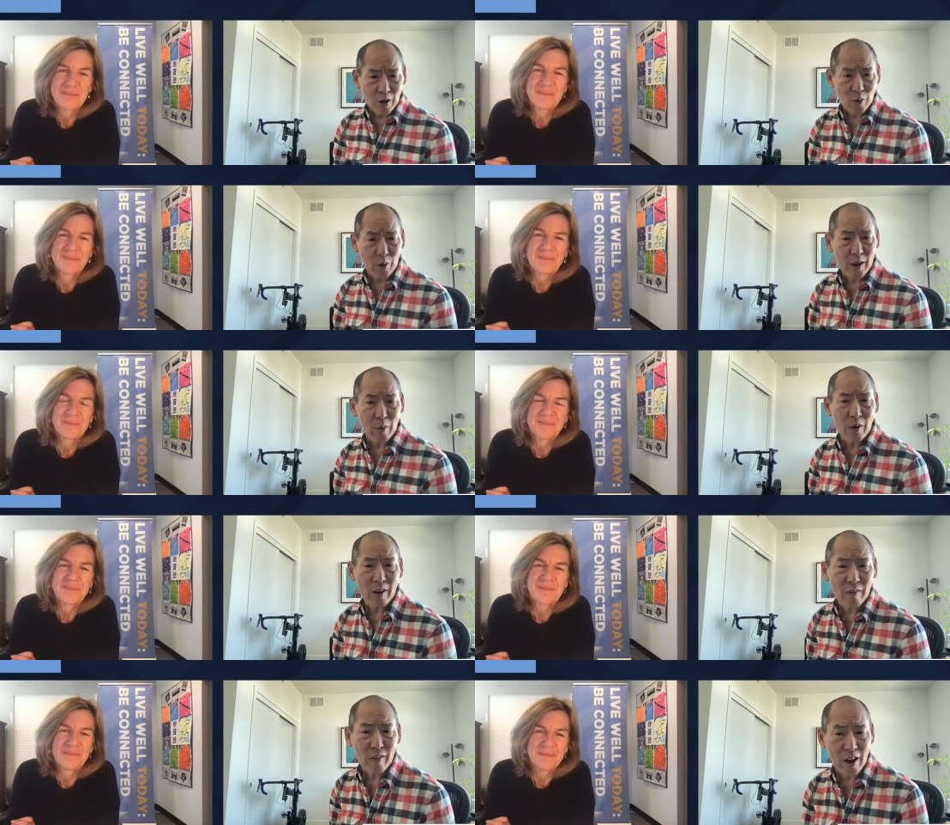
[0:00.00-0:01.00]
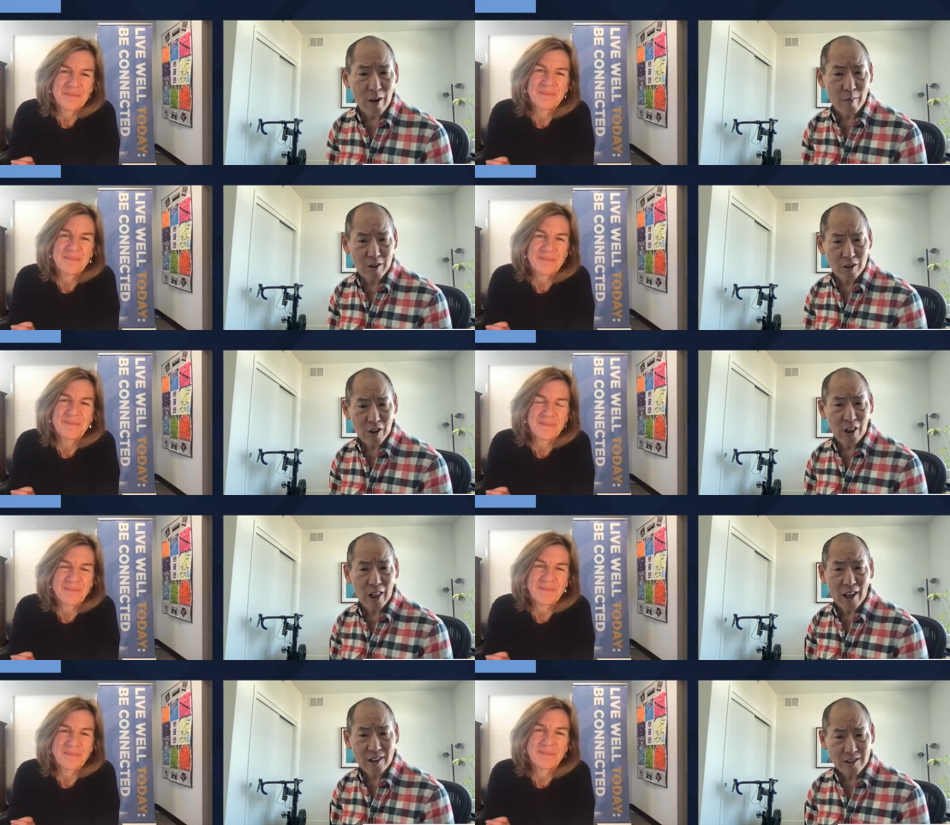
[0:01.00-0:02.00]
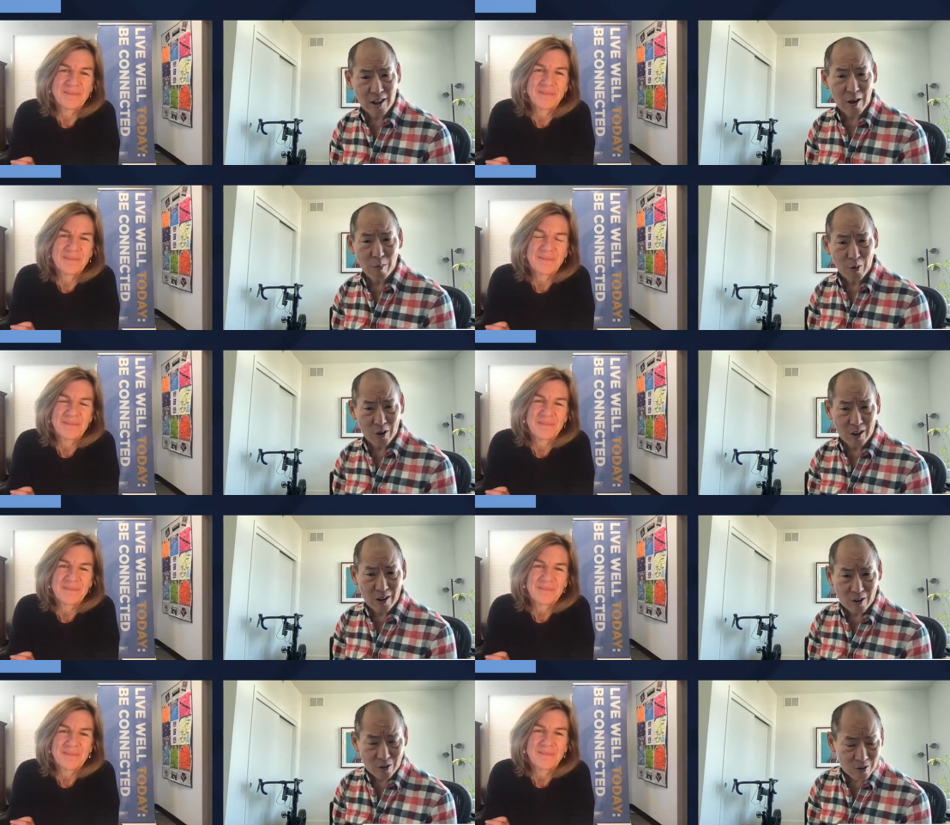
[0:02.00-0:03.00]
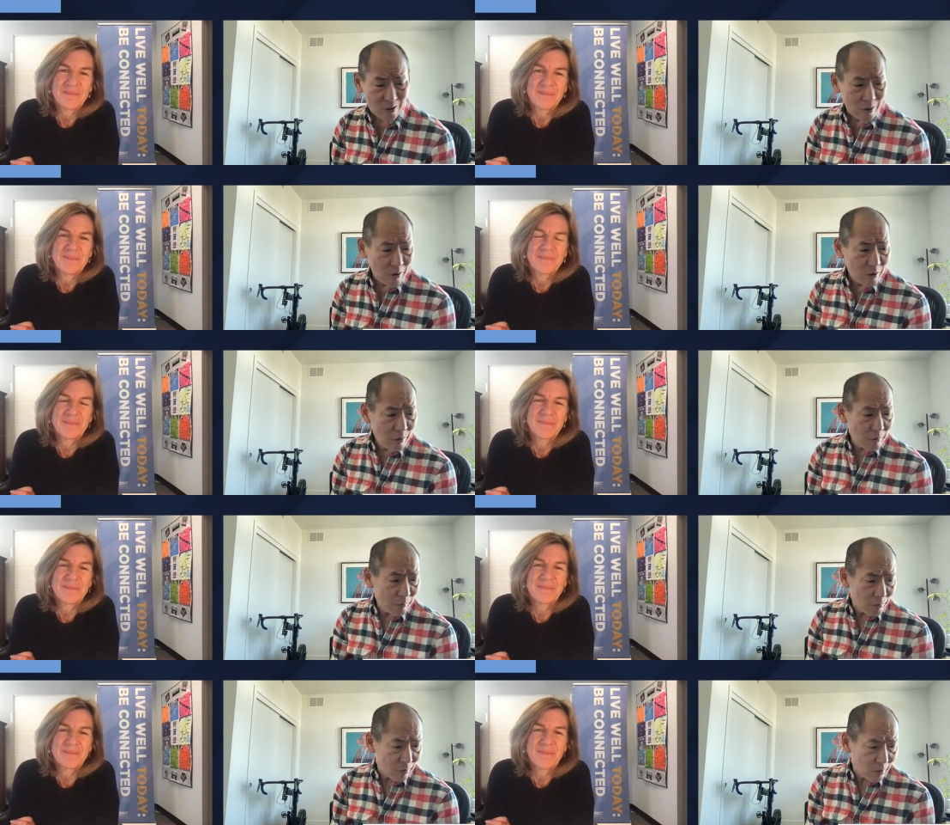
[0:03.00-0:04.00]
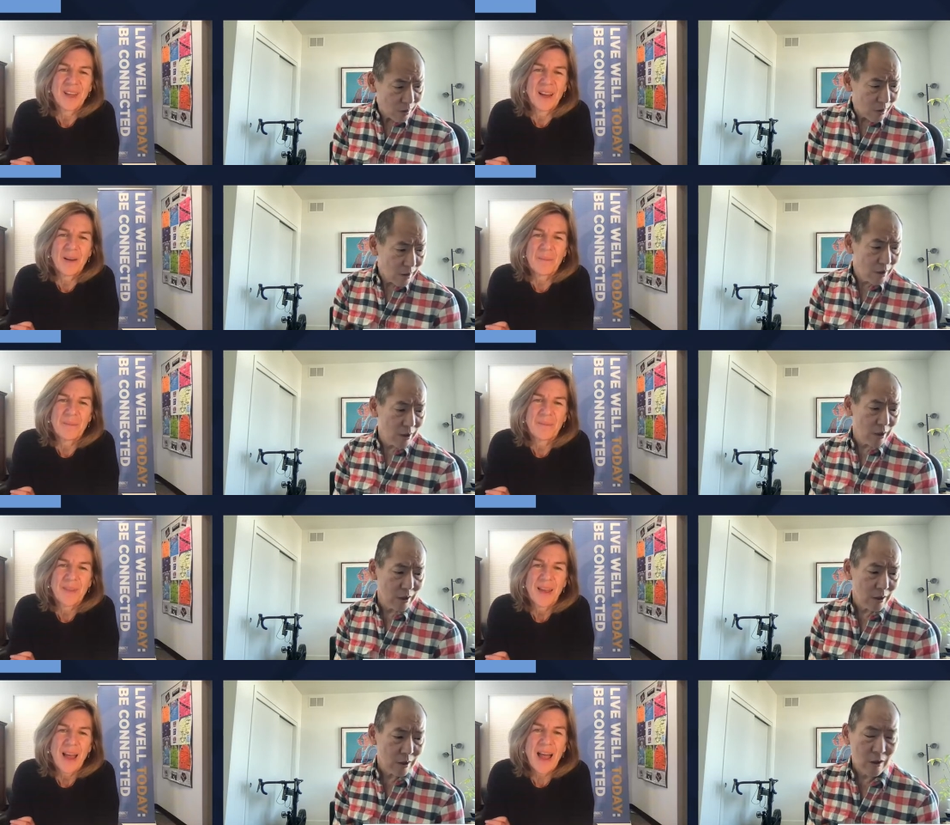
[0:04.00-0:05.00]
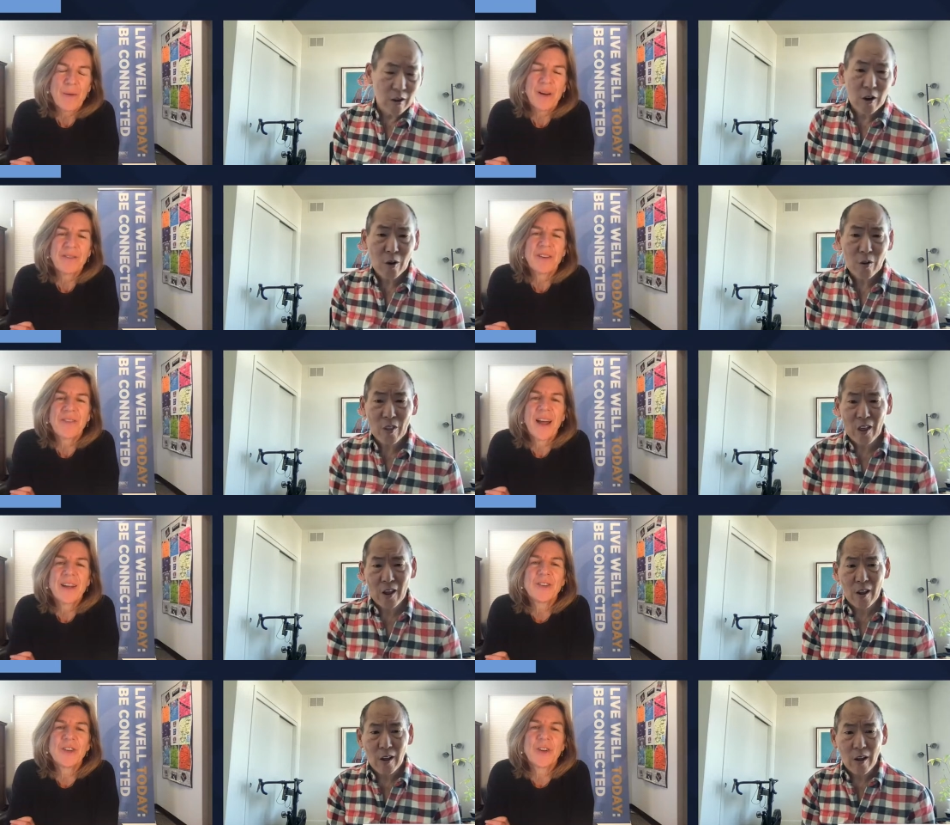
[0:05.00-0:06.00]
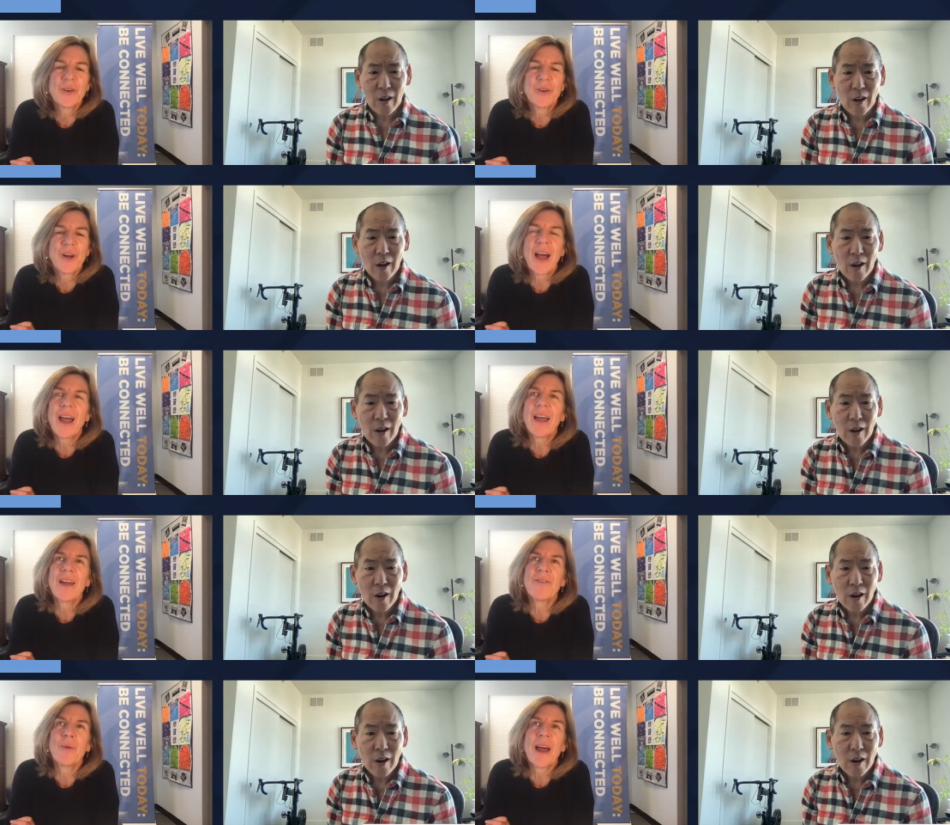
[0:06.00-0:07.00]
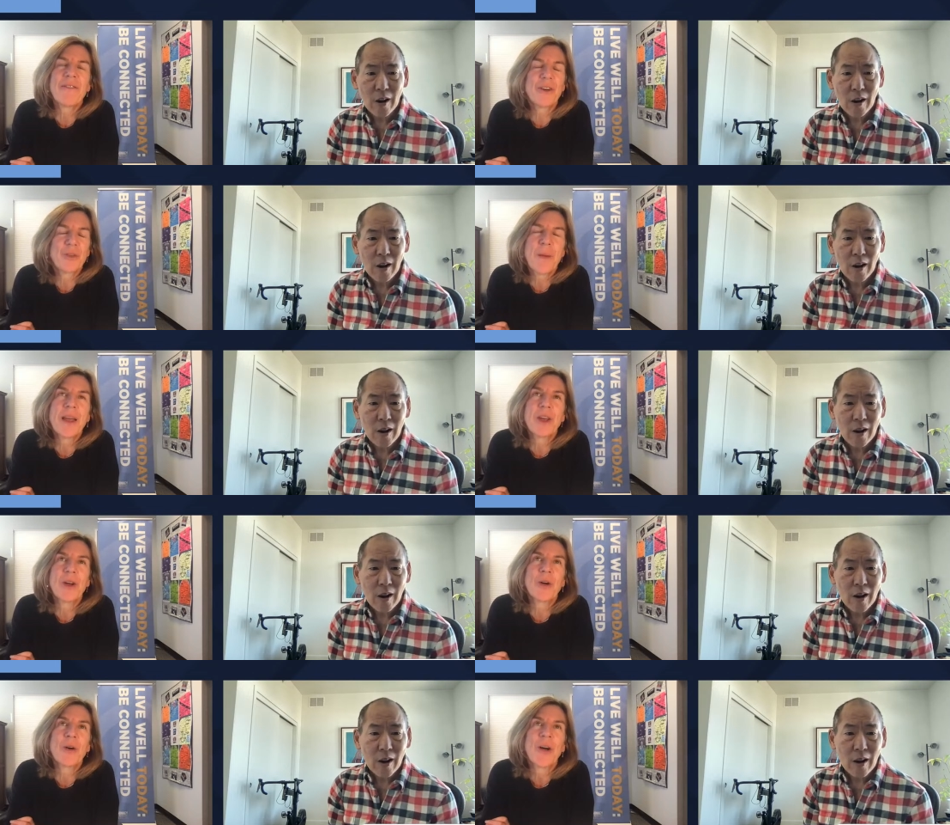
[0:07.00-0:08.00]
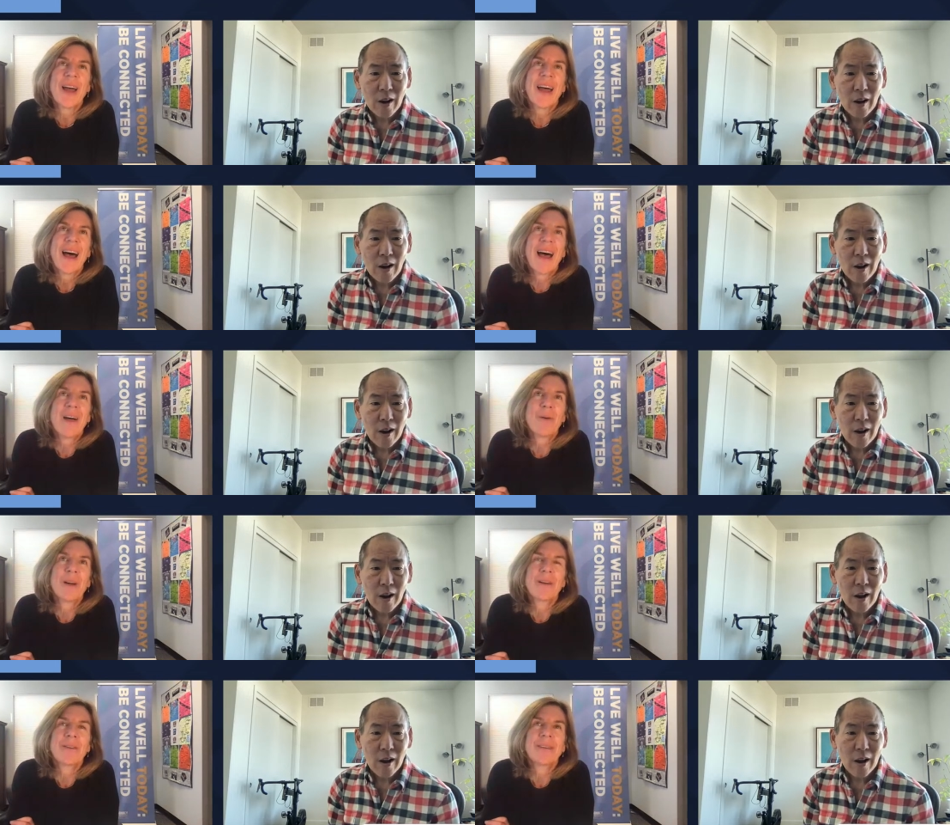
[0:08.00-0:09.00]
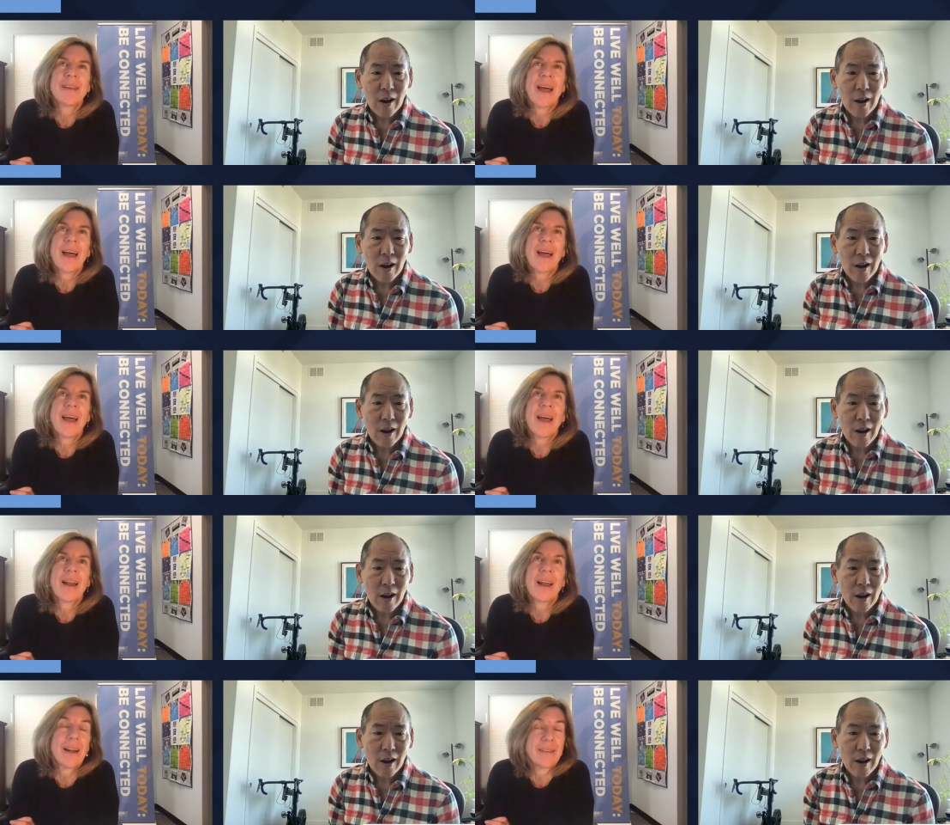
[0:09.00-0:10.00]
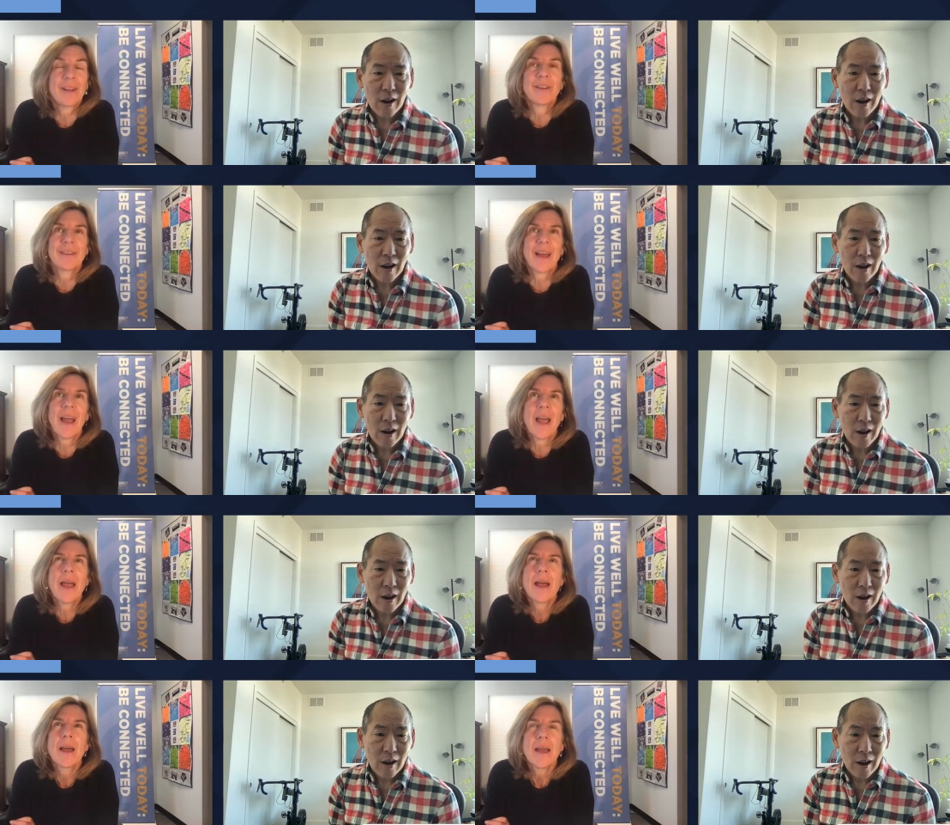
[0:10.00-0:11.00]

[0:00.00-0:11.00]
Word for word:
Speaker 1: we we've come into the last couple of years. Yeah, I you would know? have defined
Speaker 2: you I, it, when I first met you. I would have said, and I still say,